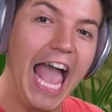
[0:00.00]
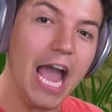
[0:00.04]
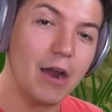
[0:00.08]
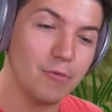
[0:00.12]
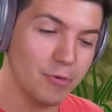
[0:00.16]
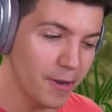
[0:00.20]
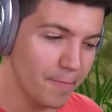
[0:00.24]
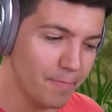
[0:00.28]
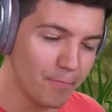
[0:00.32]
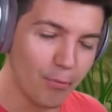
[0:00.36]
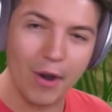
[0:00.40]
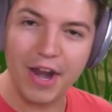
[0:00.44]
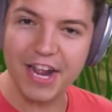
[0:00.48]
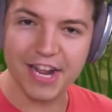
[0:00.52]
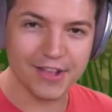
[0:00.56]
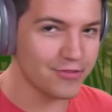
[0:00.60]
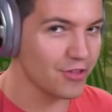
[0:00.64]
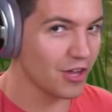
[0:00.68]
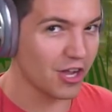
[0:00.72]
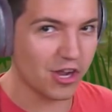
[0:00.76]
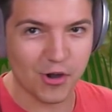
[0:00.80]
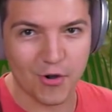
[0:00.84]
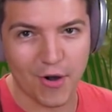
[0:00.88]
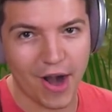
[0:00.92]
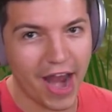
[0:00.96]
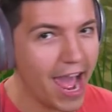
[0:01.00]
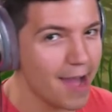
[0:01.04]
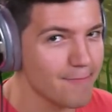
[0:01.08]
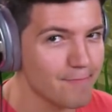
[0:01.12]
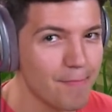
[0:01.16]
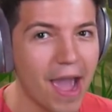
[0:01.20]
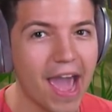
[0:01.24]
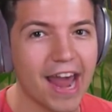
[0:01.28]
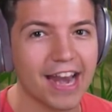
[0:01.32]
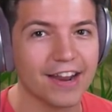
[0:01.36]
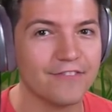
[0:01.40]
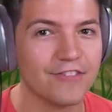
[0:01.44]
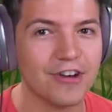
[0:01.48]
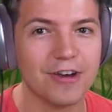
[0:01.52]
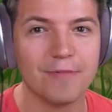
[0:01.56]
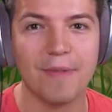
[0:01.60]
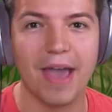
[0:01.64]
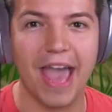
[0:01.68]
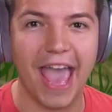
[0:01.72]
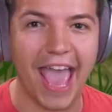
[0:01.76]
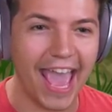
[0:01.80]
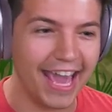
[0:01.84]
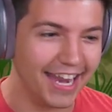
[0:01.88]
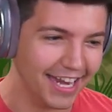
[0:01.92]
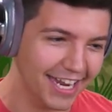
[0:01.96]
and we break the crap out of him,
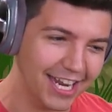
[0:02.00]
and